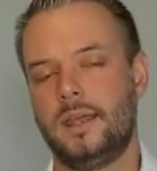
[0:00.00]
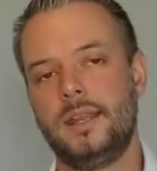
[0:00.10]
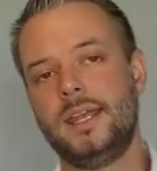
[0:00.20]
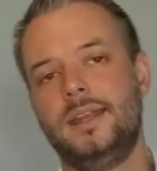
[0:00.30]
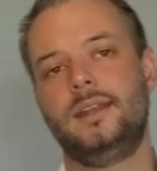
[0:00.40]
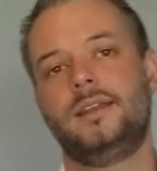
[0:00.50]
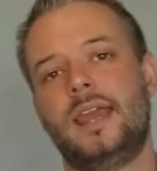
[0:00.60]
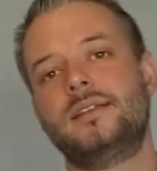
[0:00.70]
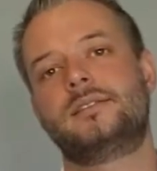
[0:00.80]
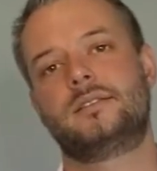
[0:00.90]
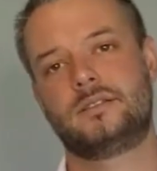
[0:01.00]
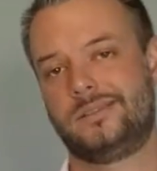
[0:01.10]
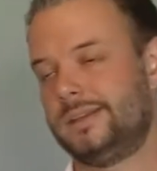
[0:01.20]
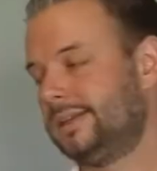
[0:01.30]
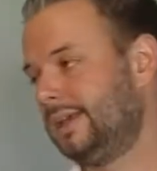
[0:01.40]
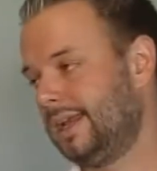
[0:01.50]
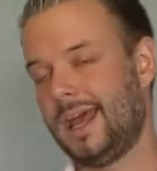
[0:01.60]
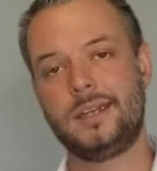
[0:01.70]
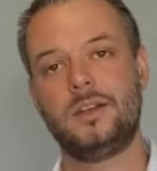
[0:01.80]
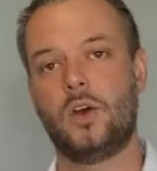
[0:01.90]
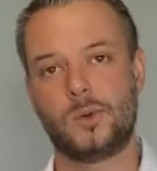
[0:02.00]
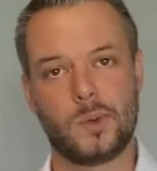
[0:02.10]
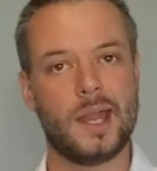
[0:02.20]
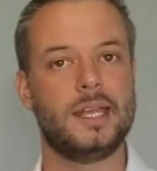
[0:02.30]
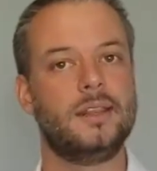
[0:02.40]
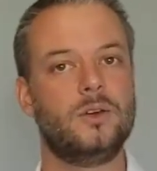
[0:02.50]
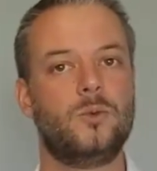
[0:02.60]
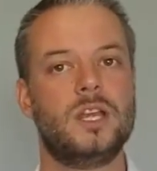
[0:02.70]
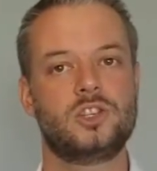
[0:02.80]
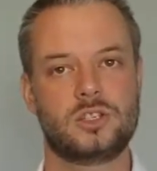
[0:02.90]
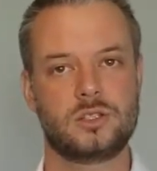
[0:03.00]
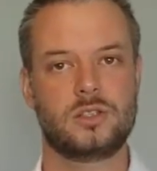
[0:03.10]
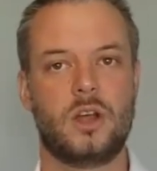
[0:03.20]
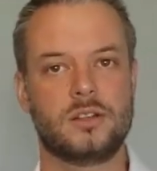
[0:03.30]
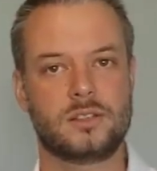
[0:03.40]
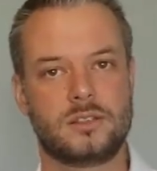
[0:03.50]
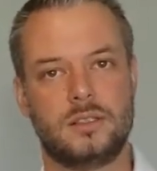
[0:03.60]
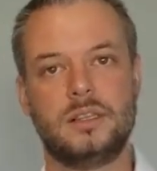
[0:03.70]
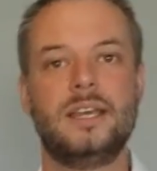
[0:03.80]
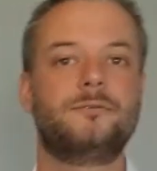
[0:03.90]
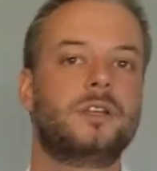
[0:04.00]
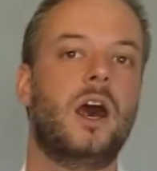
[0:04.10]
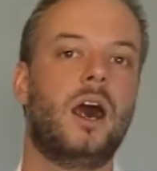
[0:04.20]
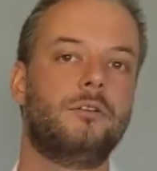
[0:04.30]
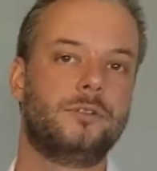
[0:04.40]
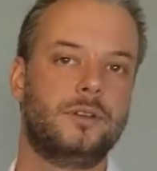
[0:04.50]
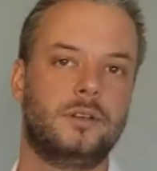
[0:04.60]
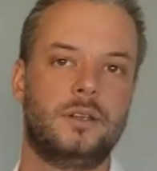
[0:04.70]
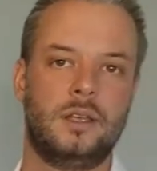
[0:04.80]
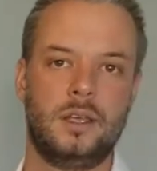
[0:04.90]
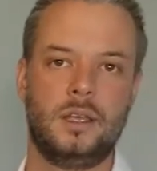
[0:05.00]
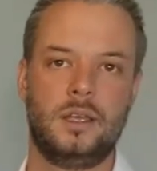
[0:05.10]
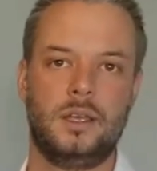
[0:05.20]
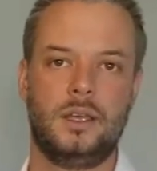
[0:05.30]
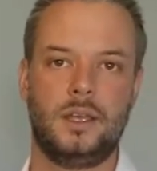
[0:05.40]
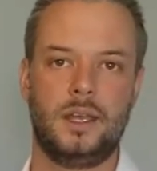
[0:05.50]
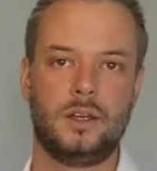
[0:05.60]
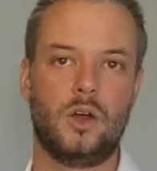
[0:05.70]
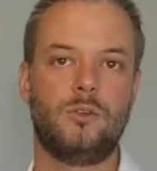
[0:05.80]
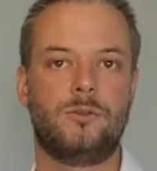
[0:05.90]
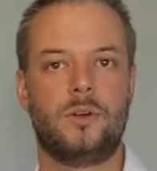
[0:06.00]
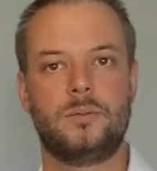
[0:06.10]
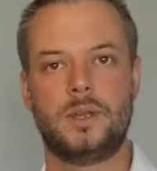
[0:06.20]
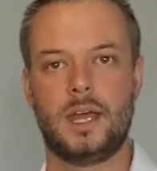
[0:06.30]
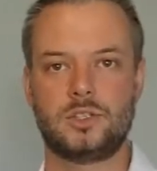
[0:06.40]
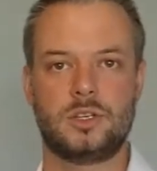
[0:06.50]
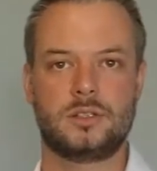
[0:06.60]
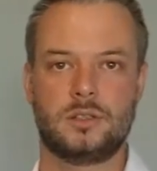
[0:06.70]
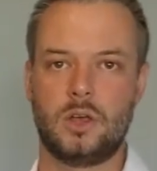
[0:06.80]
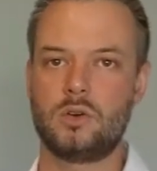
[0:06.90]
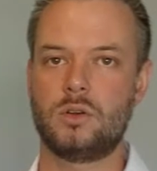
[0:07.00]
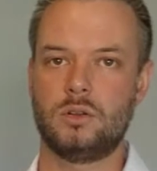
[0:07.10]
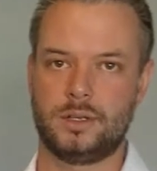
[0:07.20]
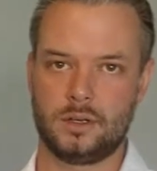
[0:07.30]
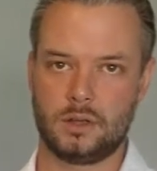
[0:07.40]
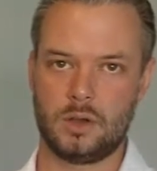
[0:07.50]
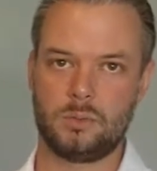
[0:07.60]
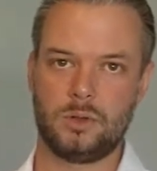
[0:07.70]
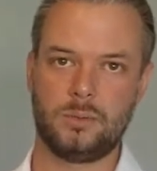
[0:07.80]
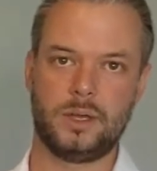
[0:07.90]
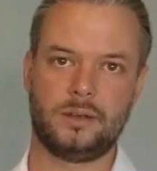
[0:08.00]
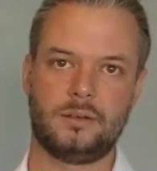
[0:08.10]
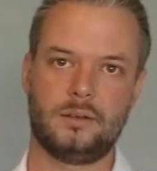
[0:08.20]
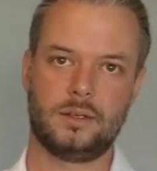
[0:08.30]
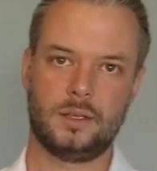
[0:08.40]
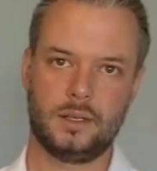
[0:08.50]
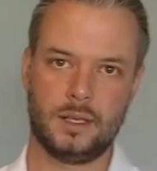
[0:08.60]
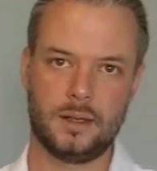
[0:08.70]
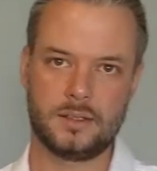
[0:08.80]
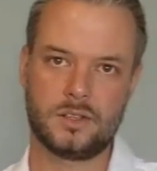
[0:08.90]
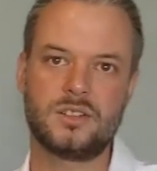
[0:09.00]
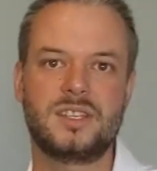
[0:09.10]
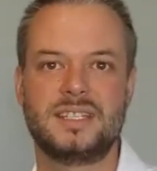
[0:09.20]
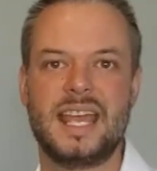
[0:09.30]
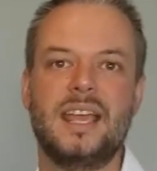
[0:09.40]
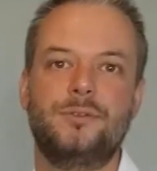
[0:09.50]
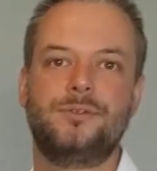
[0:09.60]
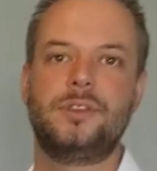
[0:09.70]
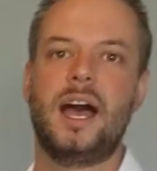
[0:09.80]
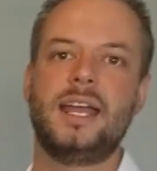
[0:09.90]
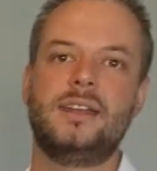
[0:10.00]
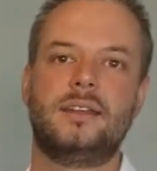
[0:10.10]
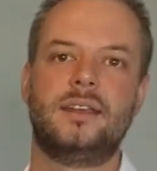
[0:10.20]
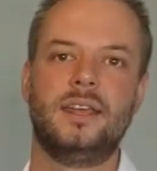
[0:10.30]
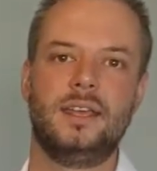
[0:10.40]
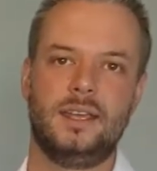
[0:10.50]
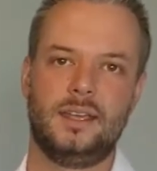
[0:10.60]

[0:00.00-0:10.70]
And then, in case it hadn't already, the wish starts to lift off and go from not just local and global, but it starts to take flight.